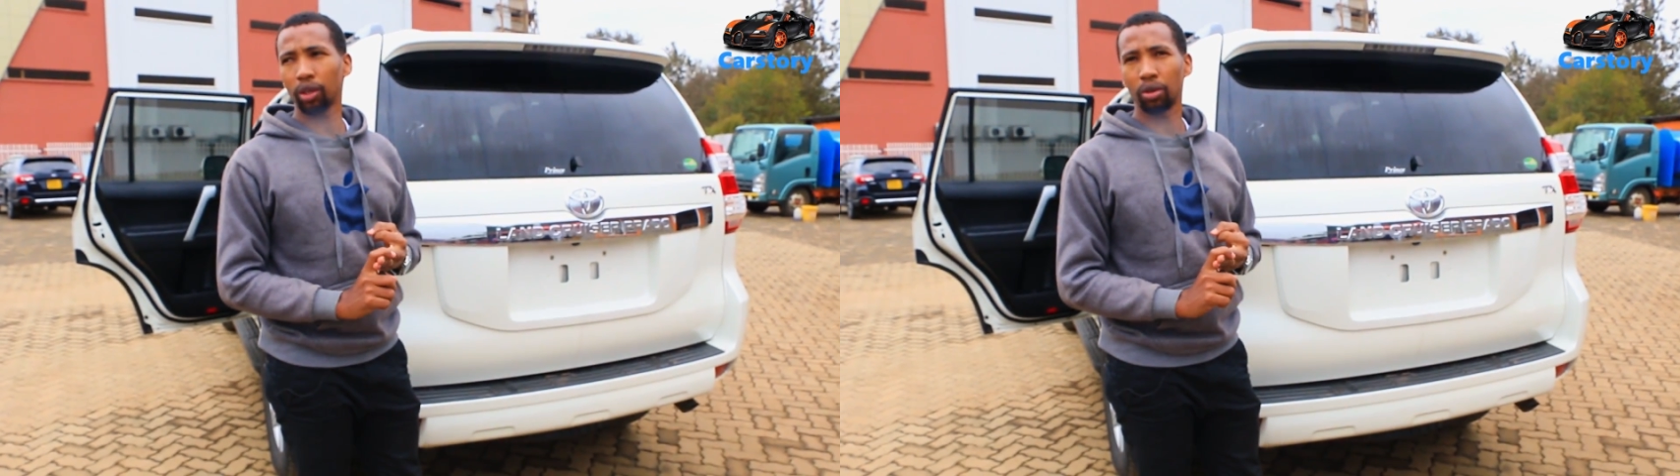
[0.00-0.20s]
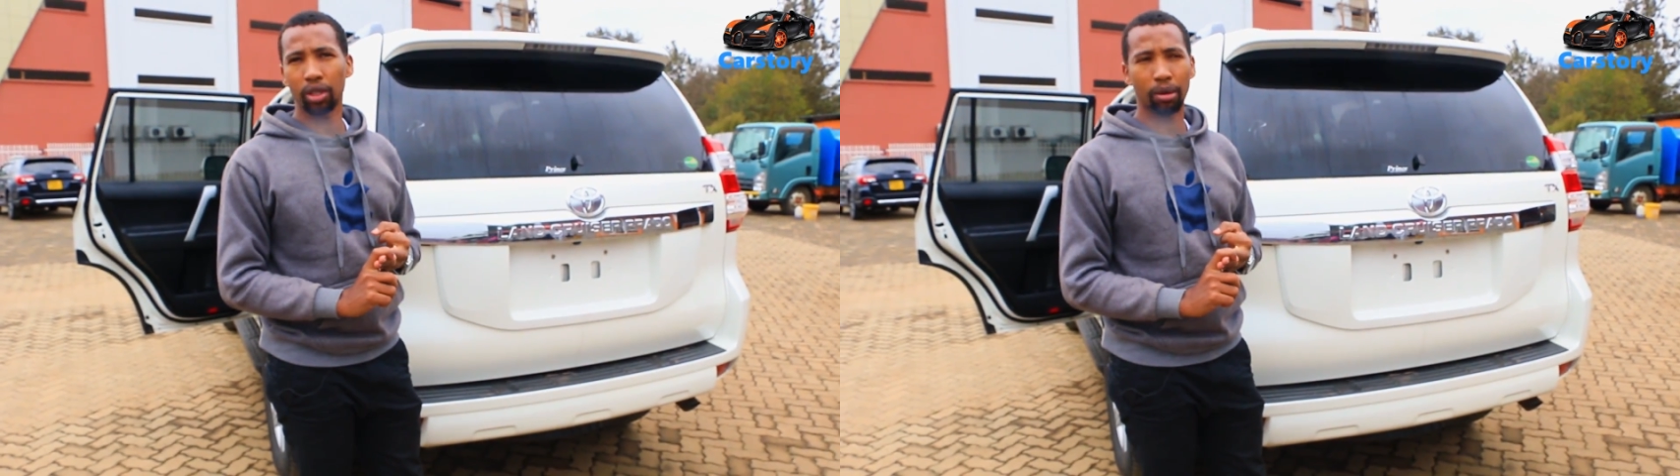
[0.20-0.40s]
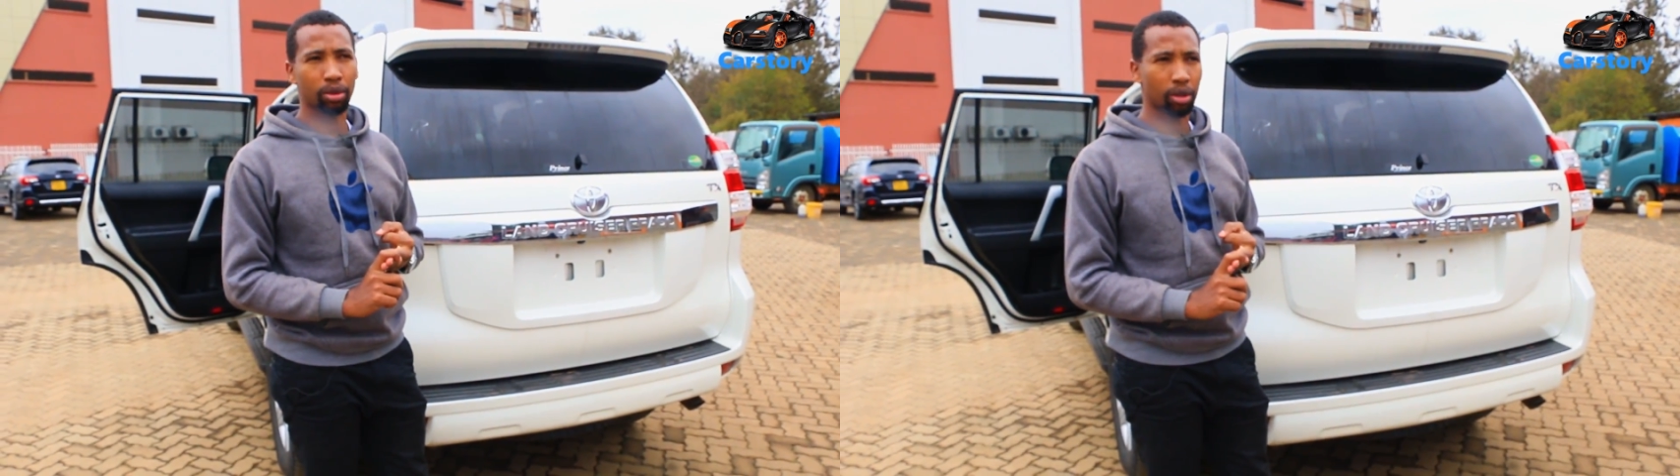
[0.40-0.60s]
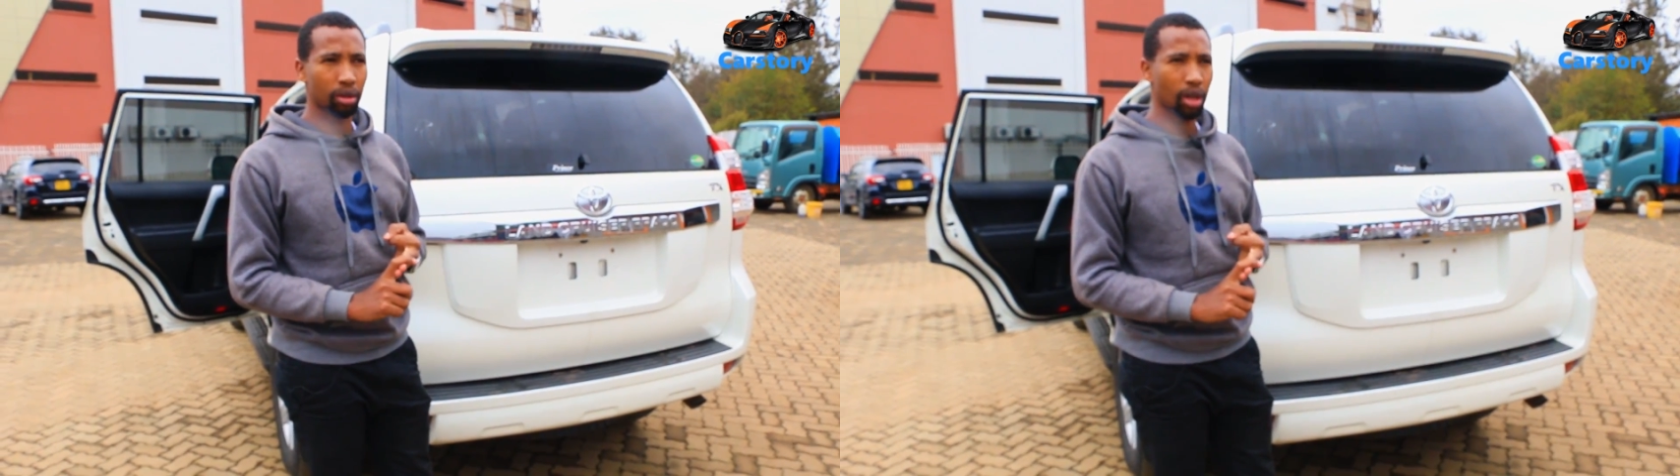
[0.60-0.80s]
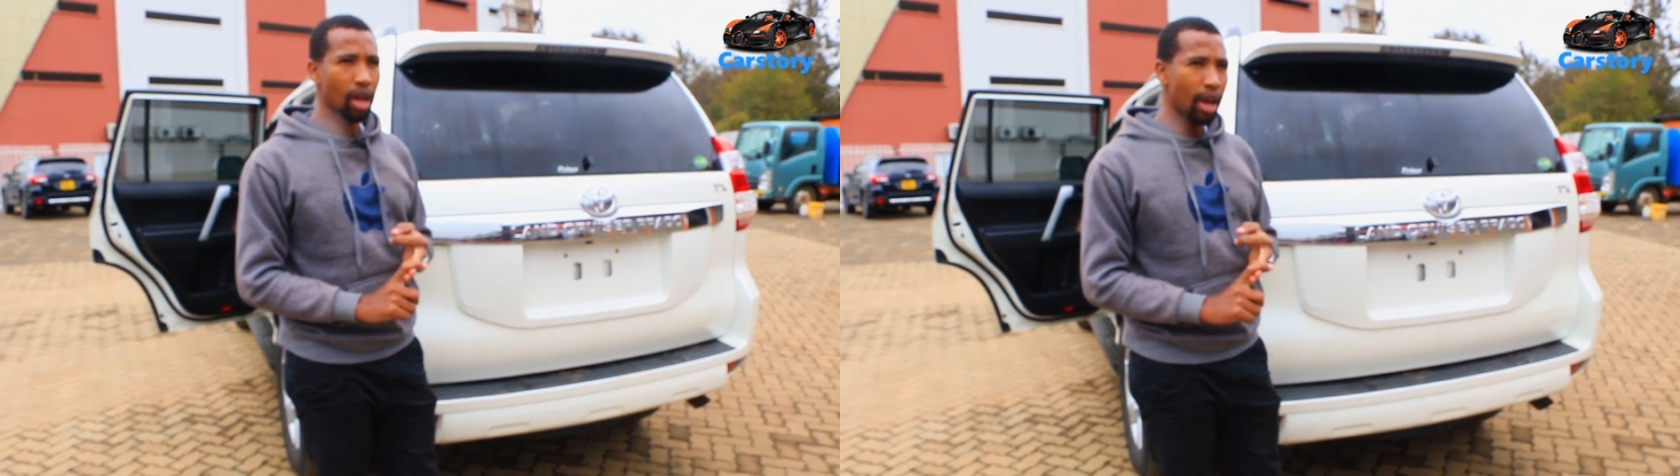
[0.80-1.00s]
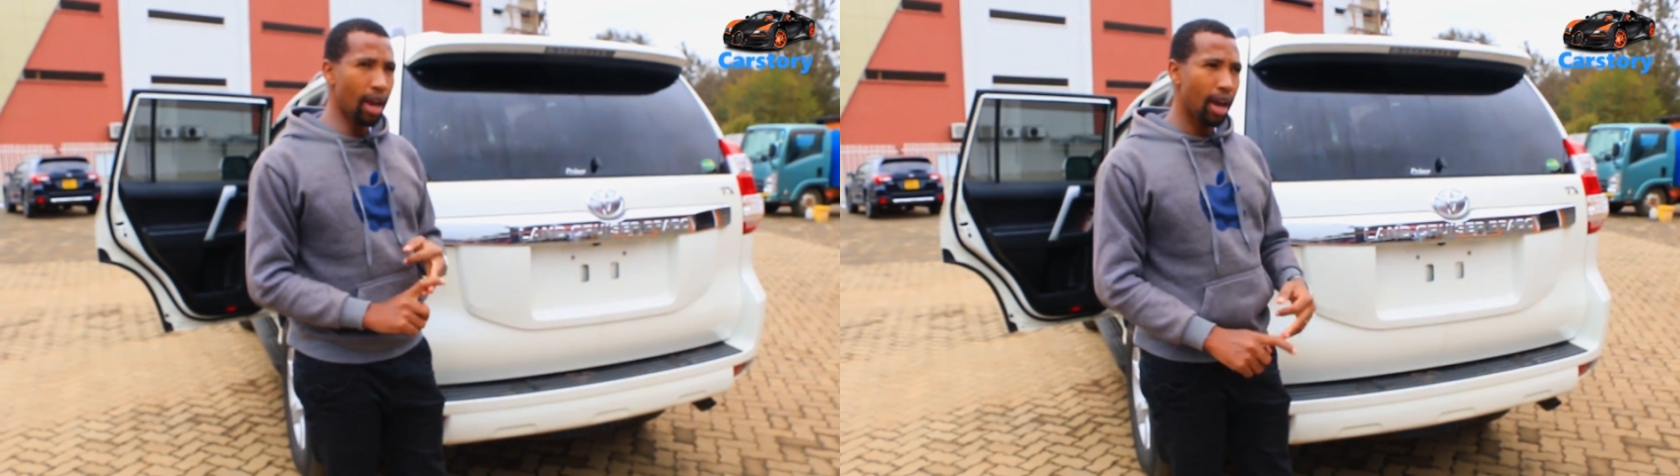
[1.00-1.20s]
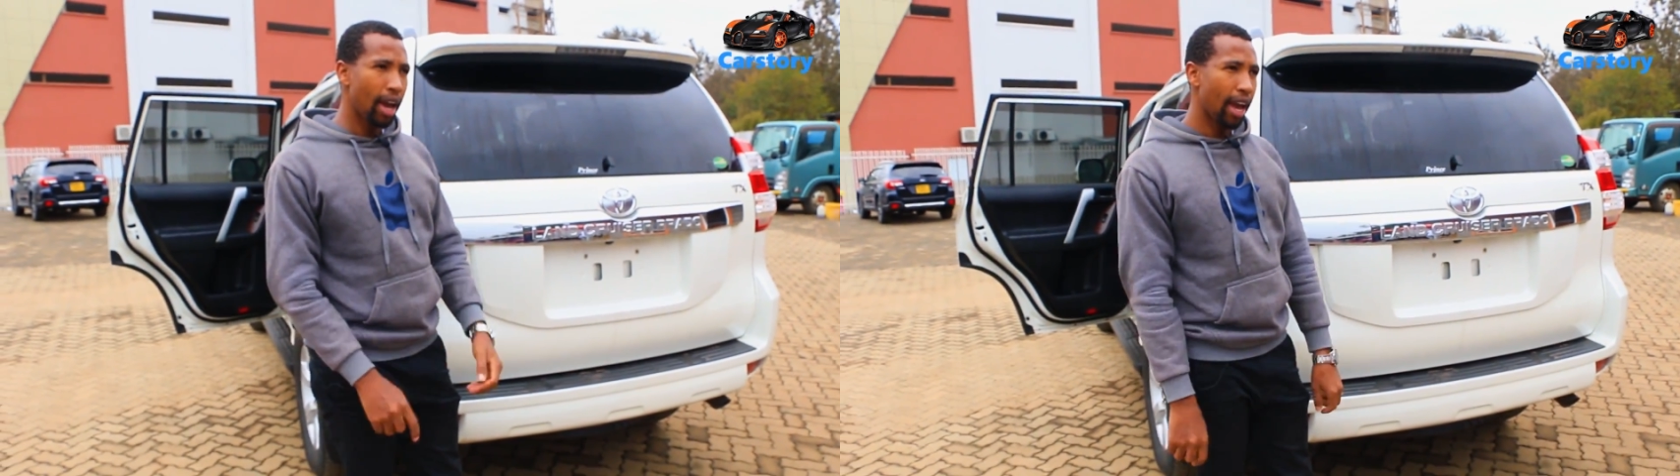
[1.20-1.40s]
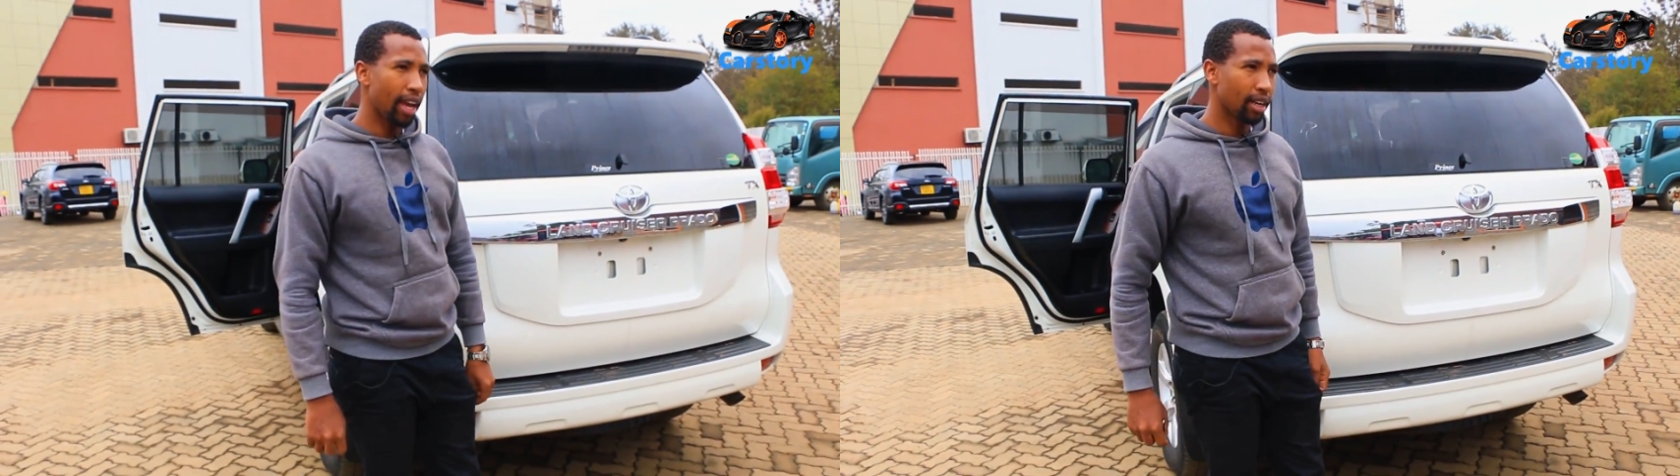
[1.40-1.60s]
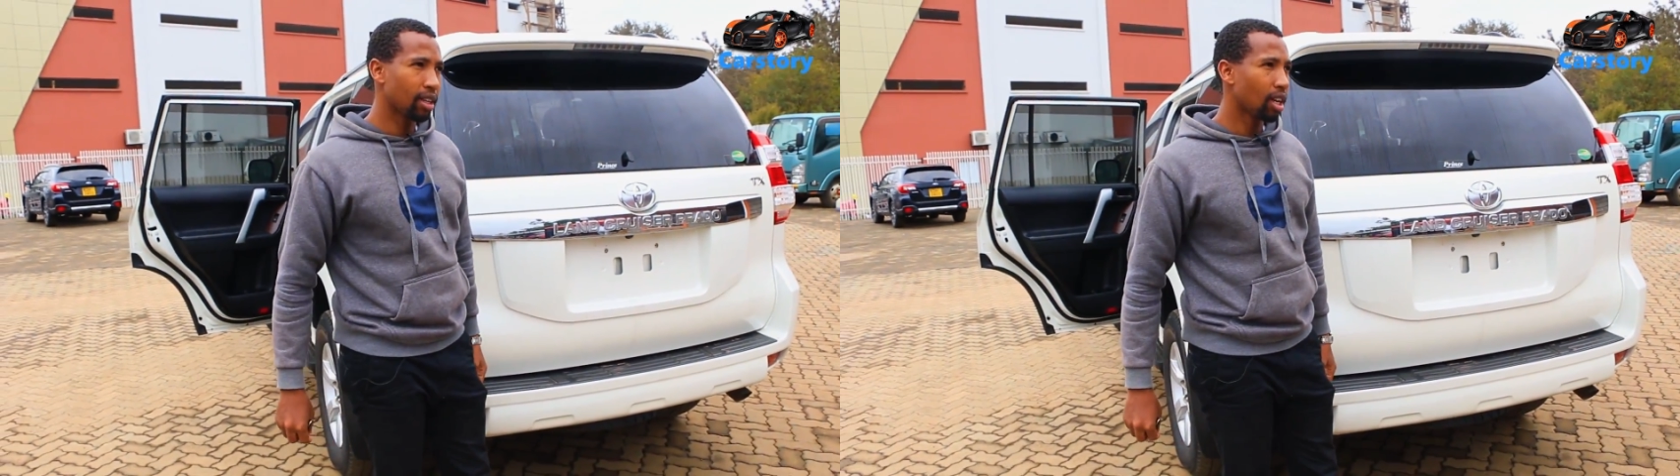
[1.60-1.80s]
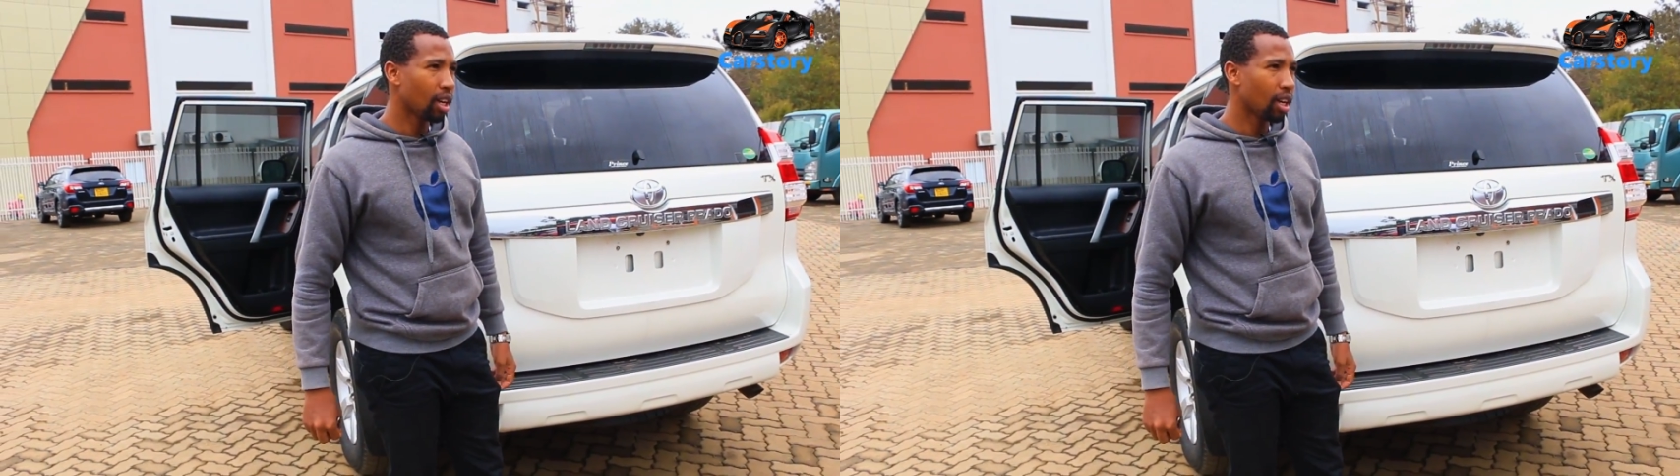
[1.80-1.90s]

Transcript: consumption, and